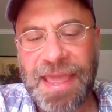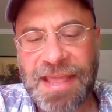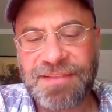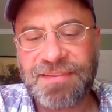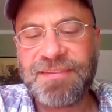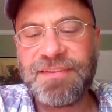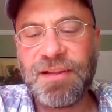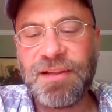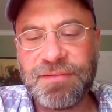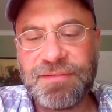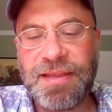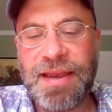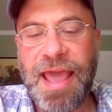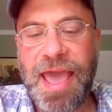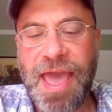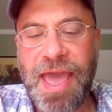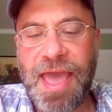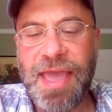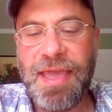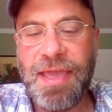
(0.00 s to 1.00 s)
And still
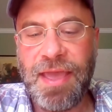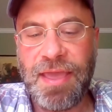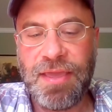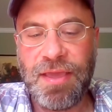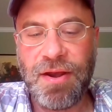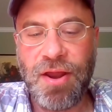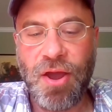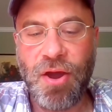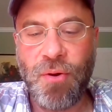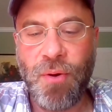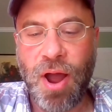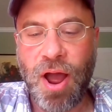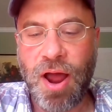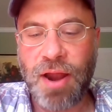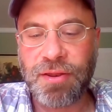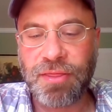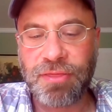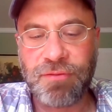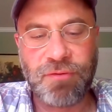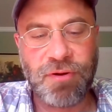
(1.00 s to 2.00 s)
today,
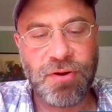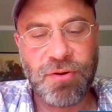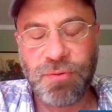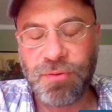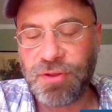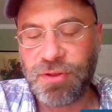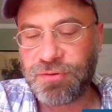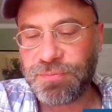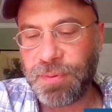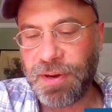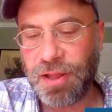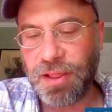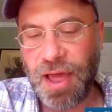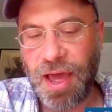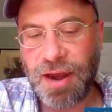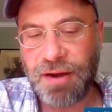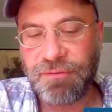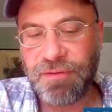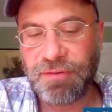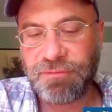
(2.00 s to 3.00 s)
on through, there's been a
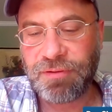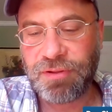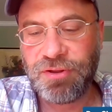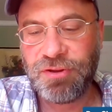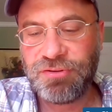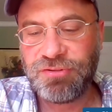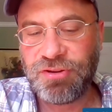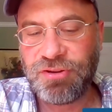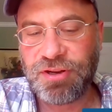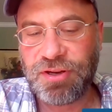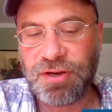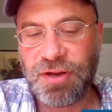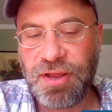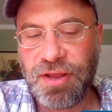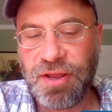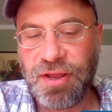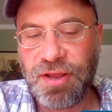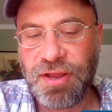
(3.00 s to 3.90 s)
lot of evolution,